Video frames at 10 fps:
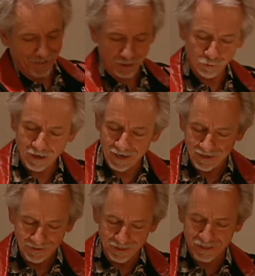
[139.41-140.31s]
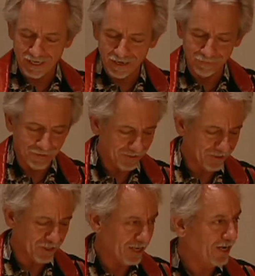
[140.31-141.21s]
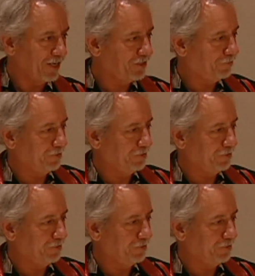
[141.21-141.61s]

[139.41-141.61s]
That's why this game, this Edge,